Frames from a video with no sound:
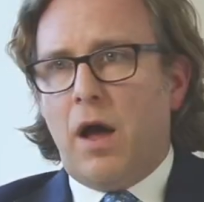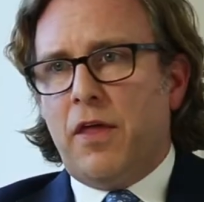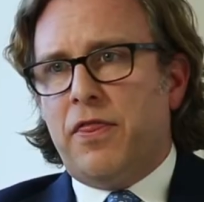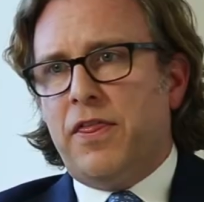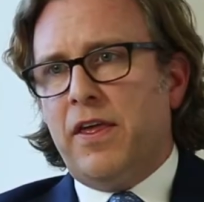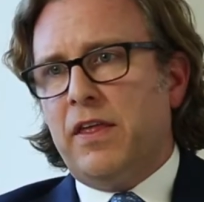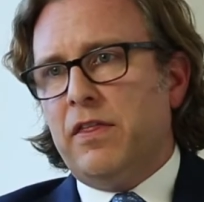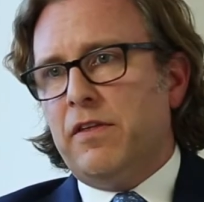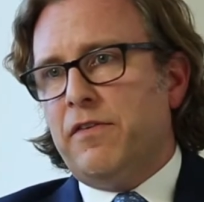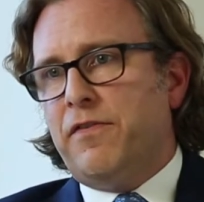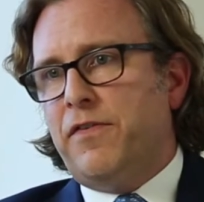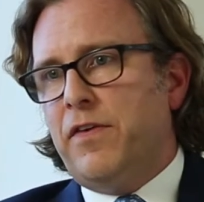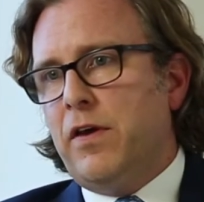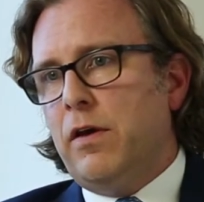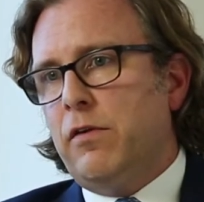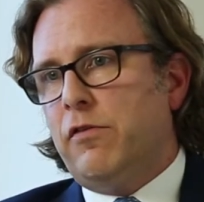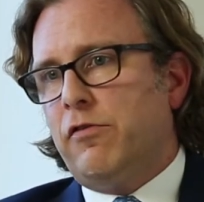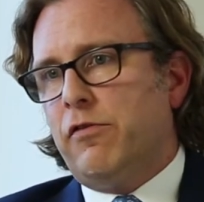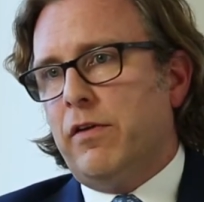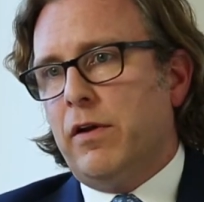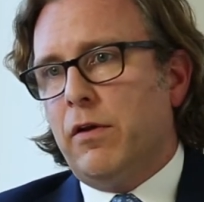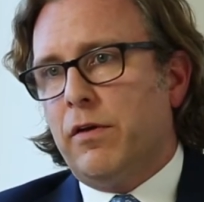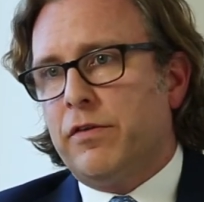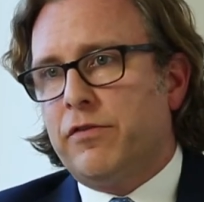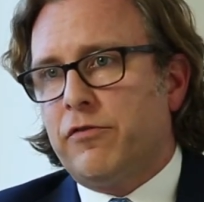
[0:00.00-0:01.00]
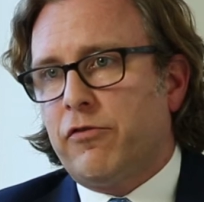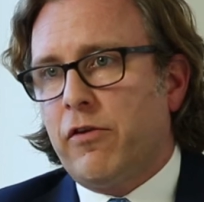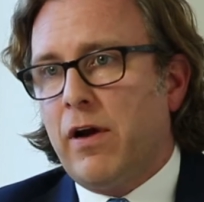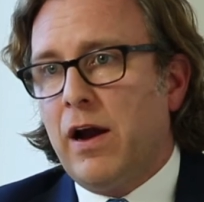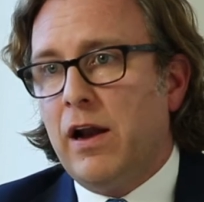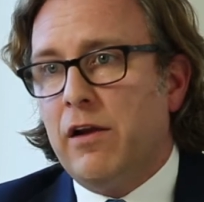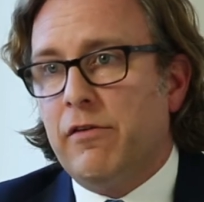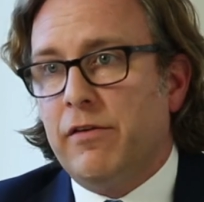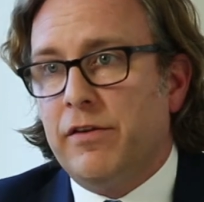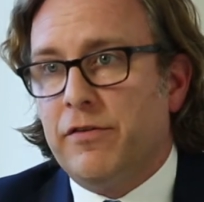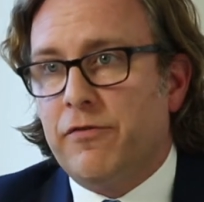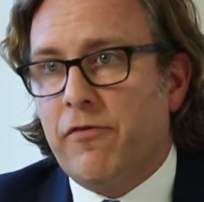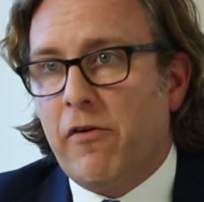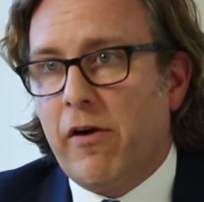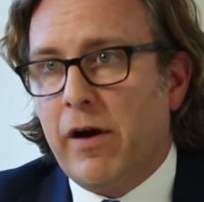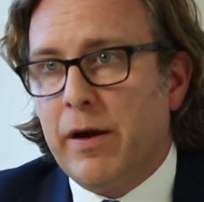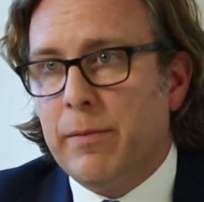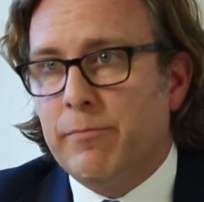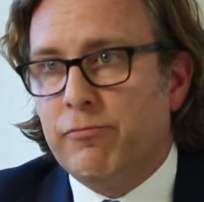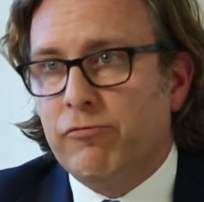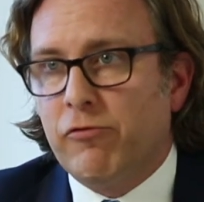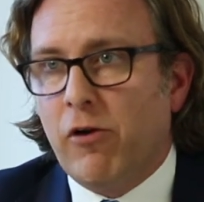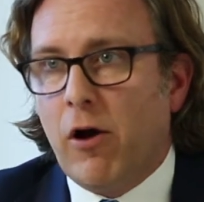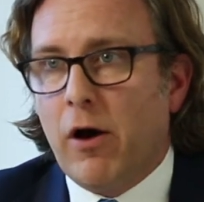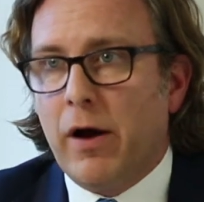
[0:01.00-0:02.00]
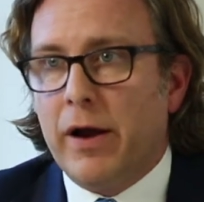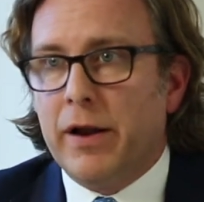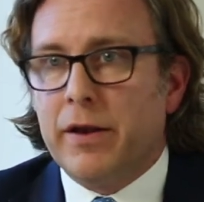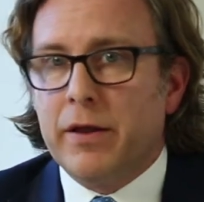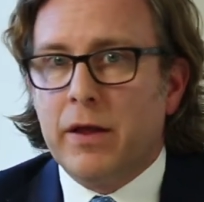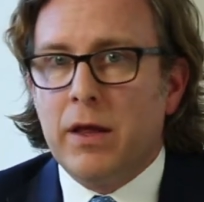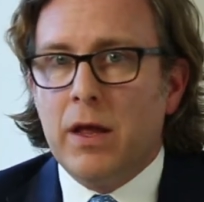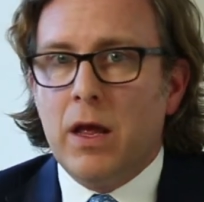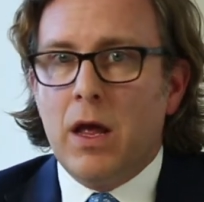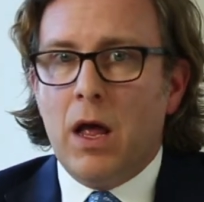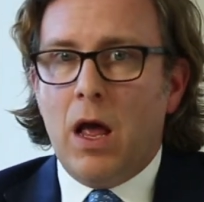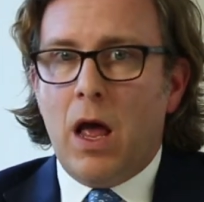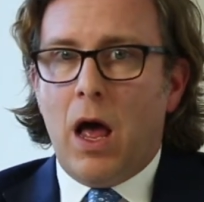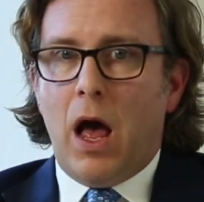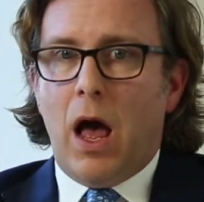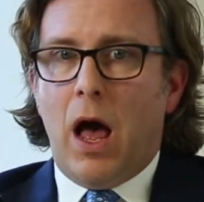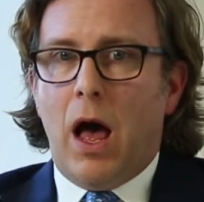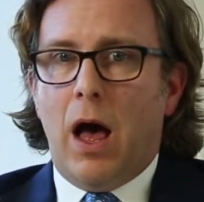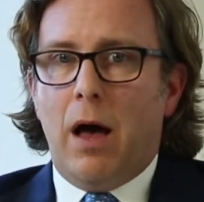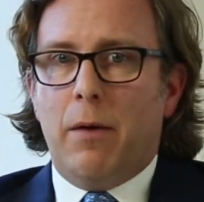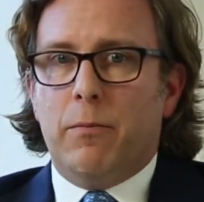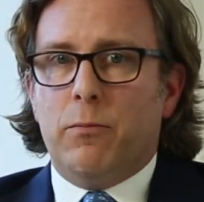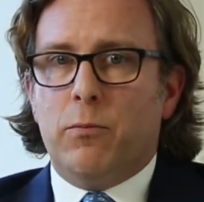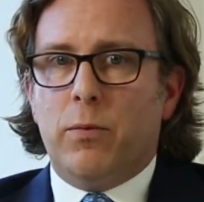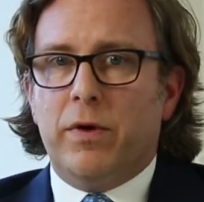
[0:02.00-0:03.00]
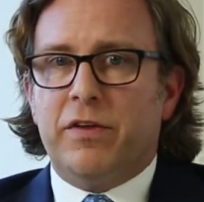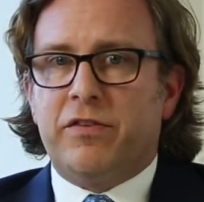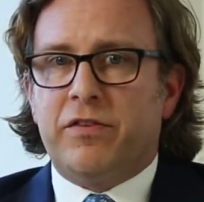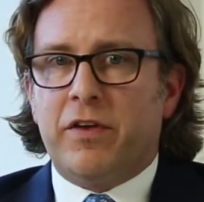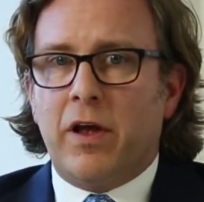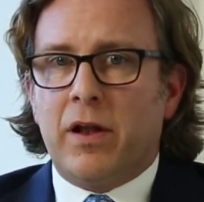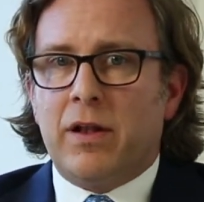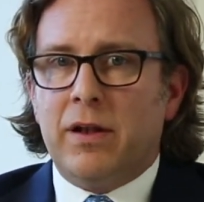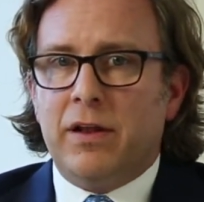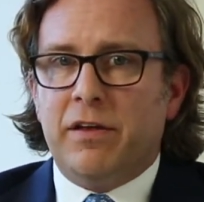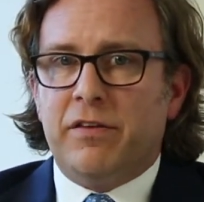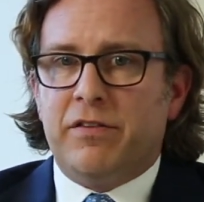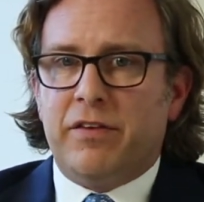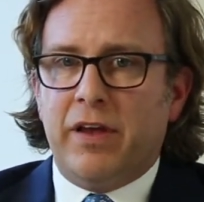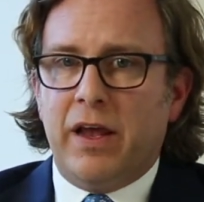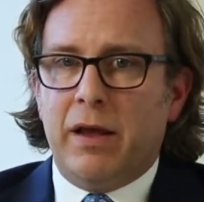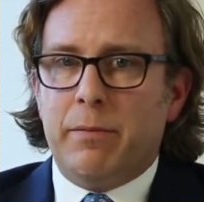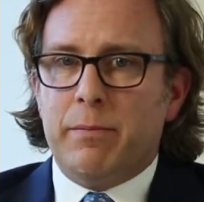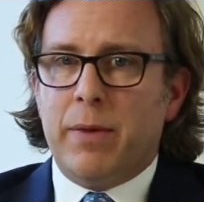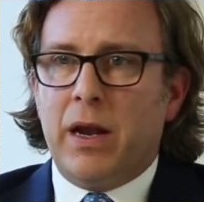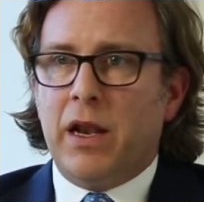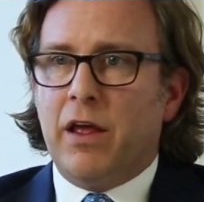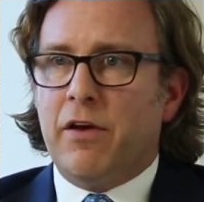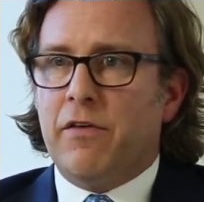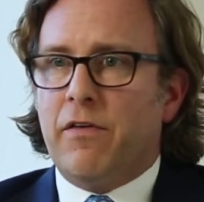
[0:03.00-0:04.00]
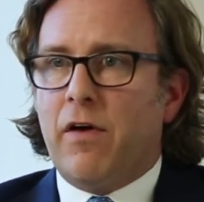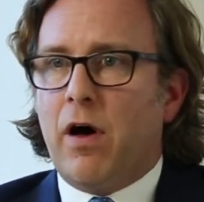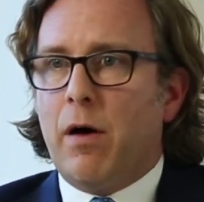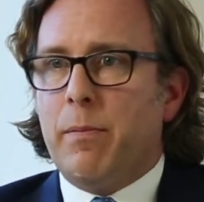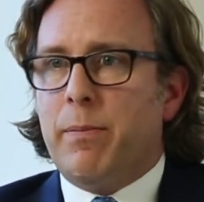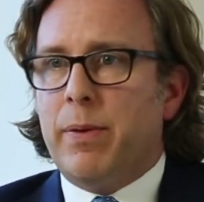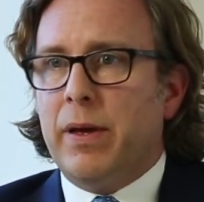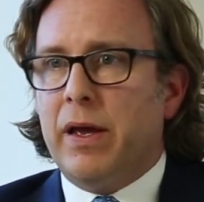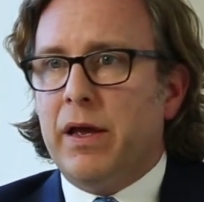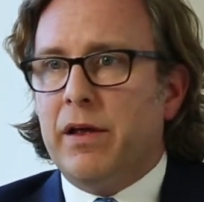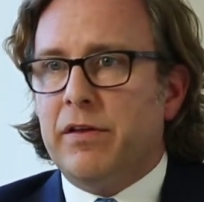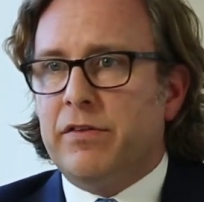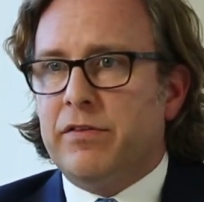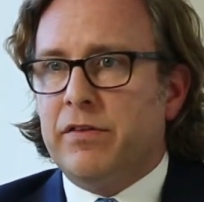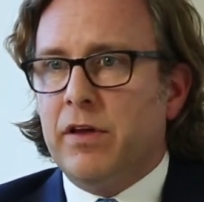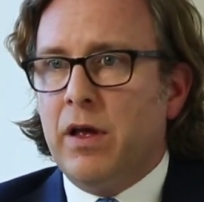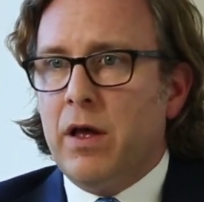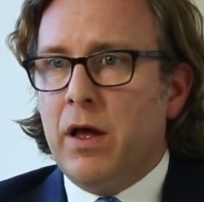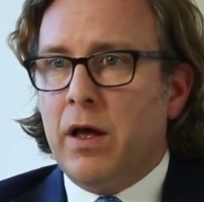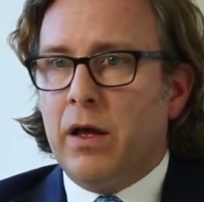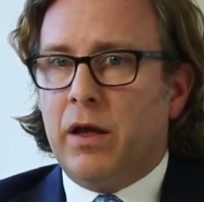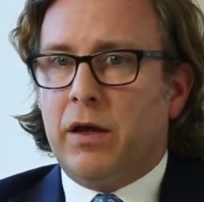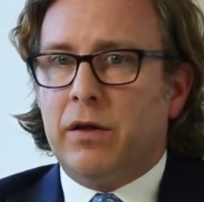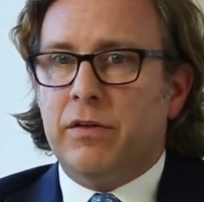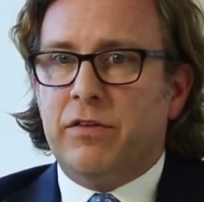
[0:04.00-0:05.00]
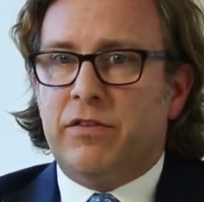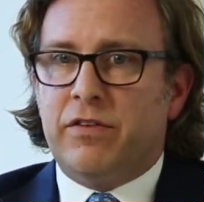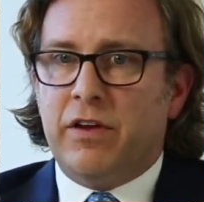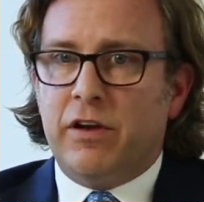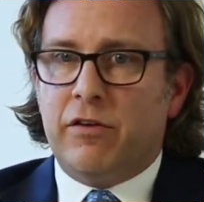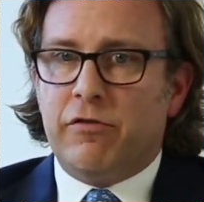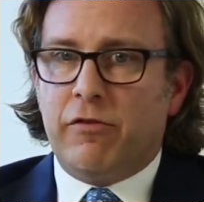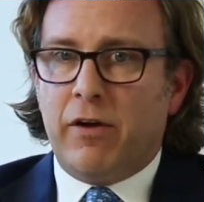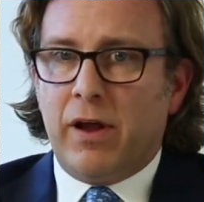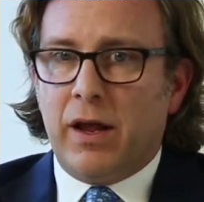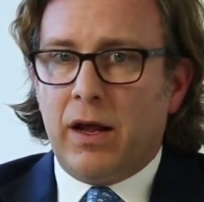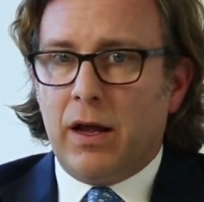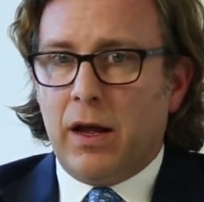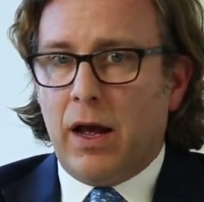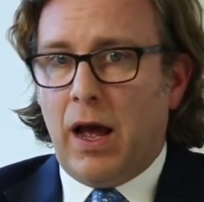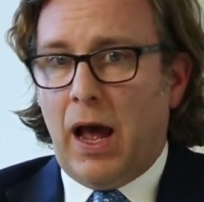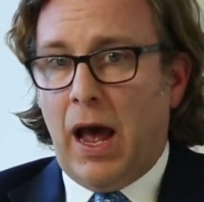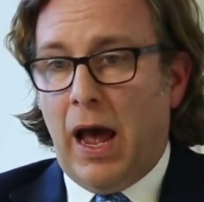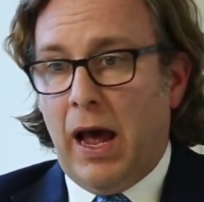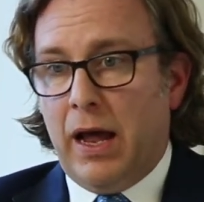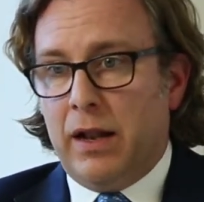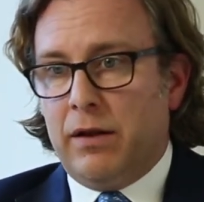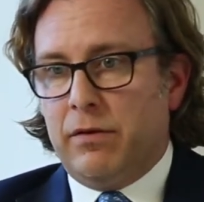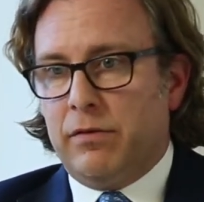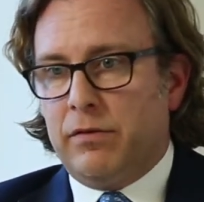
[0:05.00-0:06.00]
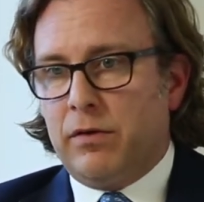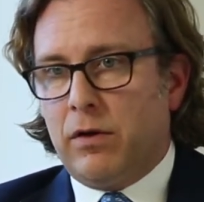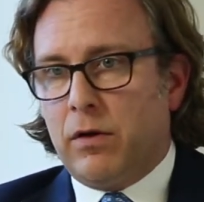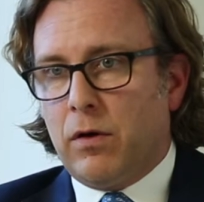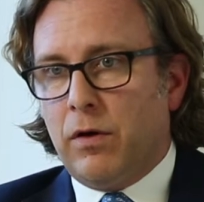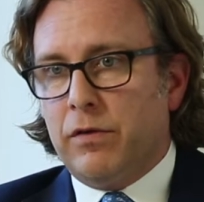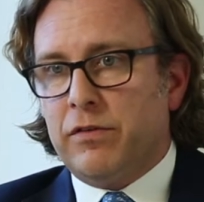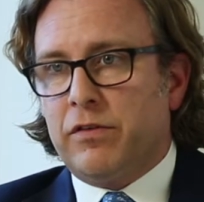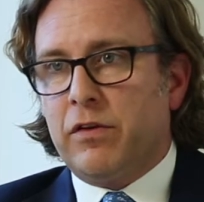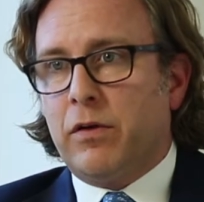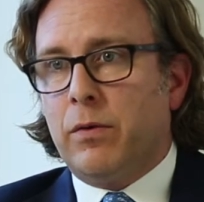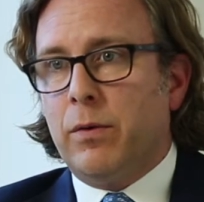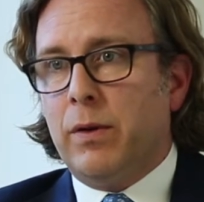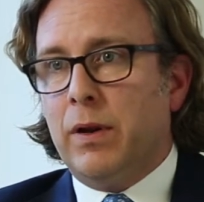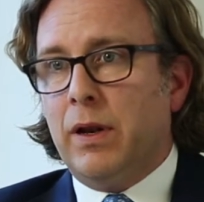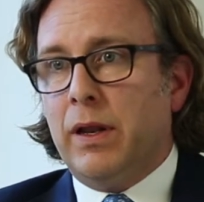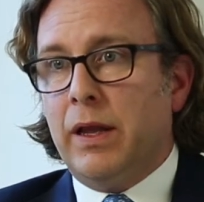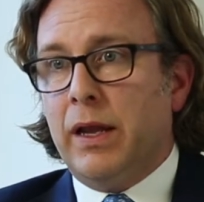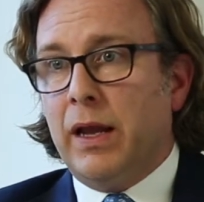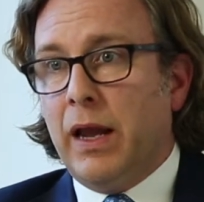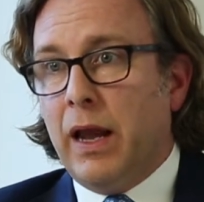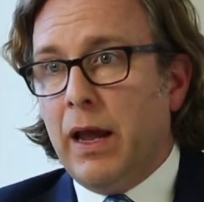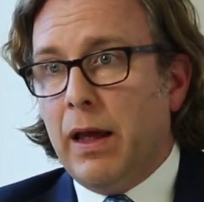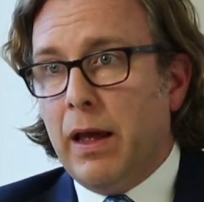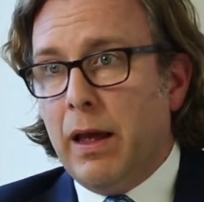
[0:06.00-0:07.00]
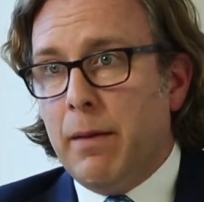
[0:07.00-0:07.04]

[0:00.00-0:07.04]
I think the future in Australia is very bright. We're certainly seeing many of our peers considering and consequently